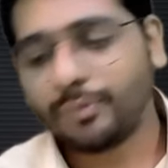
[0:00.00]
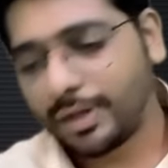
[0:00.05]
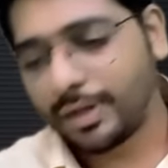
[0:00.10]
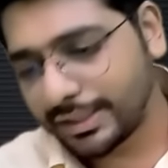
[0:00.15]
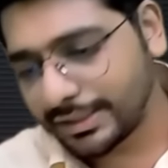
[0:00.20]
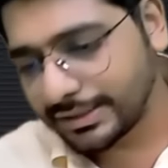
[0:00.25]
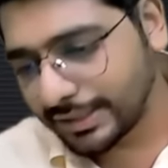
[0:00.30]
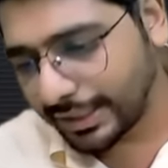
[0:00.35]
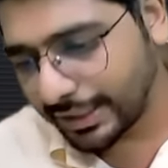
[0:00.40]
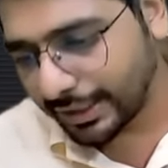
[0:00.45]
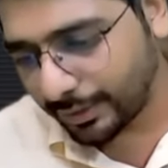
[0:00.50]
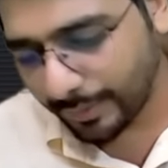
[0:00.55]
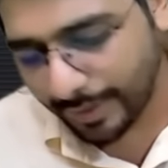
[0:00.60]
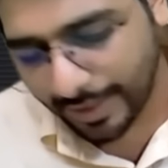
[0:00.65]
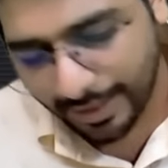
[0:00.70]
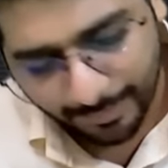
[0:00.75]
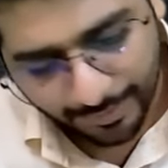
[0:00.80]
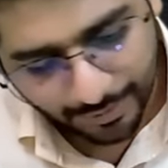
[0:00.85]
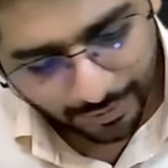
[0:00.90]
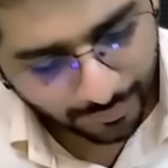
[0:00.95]
What is the
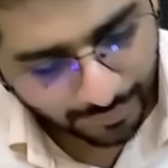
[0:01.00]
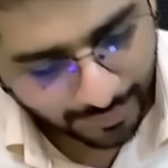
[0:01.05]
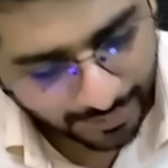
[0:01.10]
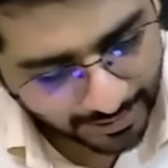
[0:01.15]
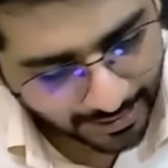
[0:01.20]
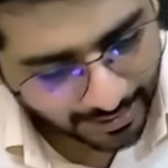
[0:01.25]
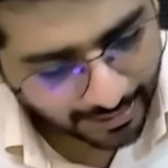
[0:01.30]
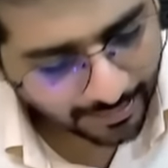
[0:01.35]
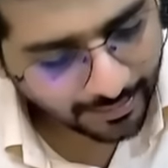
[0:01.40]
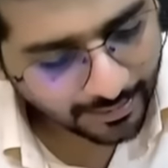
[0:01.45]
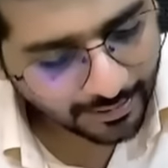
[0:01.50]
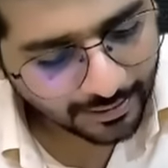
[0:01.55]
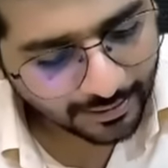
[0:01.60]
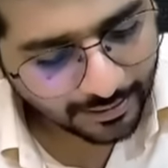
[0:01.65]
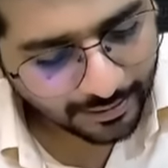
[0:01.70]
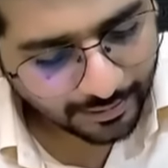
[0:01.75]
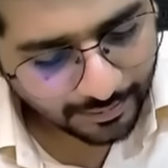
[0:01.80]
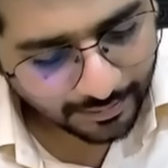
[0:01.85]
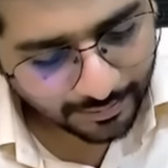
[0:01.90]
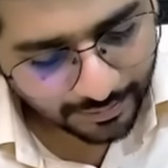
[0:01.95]
requirement over
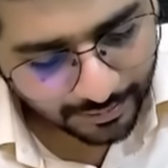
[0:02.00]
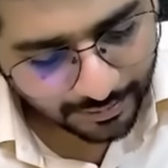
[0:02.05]
there?